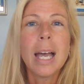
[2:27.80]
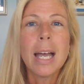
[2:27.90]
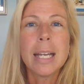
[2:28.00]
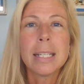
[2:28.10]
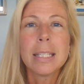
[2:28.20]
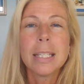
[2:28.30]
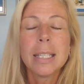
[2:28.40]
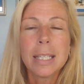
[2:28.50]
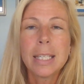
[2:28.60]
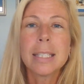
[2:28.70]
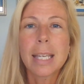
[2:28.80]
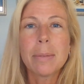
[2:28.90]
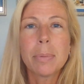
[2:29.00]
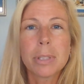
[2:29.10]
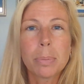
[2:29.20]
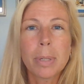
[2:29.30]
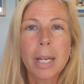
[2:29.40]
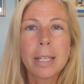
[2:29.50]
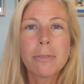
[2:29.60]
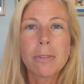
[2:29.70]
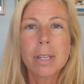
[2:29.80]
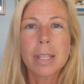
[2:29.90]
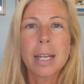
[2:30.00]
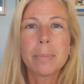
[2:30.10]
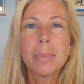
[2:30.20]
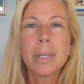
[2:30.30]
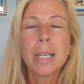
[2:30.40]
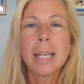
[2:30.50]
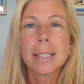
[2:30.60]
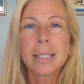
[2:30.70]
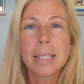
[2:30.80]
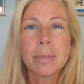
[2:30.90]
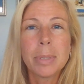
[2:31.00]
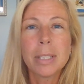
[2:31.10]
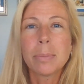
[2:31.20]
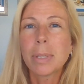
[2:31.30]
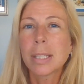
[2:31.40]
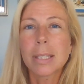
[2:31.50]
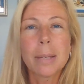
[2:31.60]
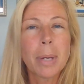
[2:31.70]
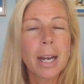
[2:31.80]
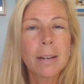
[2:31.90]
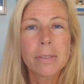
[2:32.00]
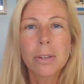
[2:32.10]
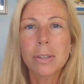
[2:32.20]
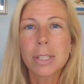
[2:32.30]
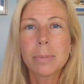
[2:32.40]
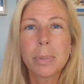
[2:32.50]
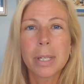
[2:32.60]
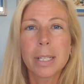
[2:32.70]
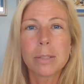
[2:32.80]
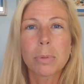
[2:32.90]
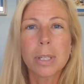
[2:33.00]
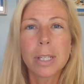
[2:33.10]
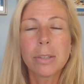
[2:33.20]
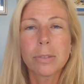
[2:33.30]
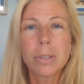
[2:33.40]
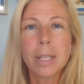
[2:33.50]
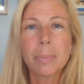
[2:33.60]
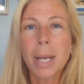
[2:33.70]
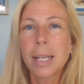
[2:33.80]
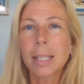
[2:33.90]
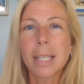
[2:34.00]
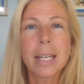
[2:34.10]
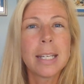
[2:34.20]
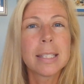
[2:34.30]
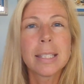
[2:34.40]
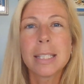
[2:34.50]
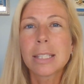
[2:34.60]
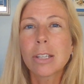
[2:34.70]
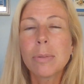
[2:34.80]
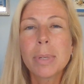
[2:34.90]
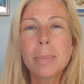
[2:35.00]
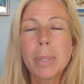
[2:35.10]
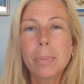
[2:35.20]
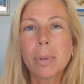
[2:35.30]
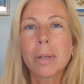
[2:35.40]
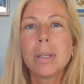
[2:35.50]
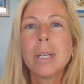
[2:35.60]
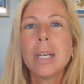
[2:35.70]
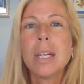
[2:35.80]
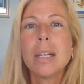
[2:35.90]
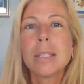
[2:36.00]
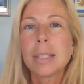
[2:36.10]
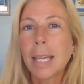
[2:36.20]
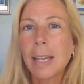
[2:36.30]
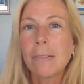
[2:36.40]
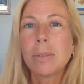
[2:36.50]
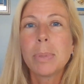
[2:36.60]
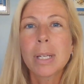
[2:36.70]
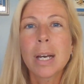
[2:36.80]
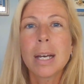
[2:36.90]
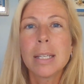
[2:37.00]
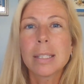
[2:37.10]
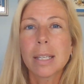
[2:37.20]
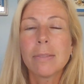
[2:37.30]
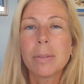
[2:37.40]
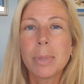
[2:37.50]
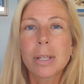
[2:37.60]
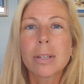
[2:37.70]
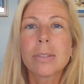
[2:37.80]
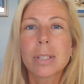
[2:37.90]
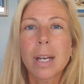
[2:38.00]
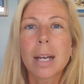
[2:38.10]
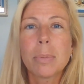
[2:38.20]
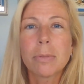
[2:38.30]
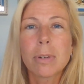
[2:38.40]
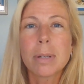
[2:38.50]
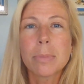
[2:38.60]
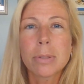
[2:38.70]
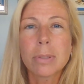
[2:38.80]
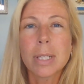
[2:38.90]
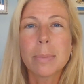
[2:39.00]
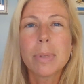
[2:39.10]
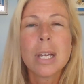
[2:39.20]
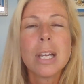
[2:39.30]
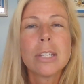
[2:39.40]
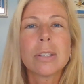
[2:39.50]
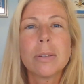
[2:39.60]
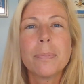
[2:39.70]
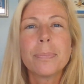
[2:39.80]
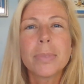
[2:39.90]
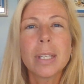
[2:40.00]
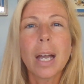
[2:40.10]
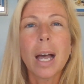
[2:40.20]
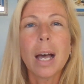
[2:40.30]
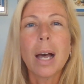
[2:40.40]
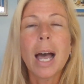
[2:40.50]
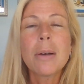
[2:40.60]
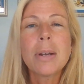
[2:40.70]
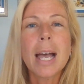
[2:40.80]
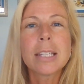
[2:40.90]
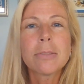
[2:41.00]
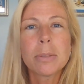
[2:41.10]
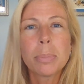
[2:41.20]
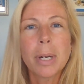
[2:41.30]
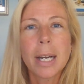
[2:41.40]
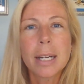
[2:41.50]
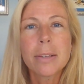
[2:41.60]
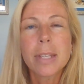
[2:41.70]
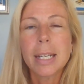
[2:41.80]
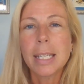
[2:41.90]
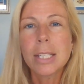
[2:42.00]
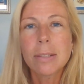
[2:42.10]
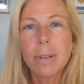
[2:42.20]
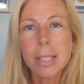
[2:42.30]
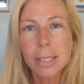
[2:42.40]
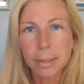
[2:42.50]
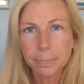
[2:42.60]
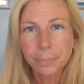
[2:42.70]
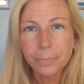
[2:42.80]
and he is able to pray for them and see them healed because the power of the Holy Spirit is working through him mightily, and he's seen so many people saved because of the miracles that God performs through him. So I would ask for prayer that each of us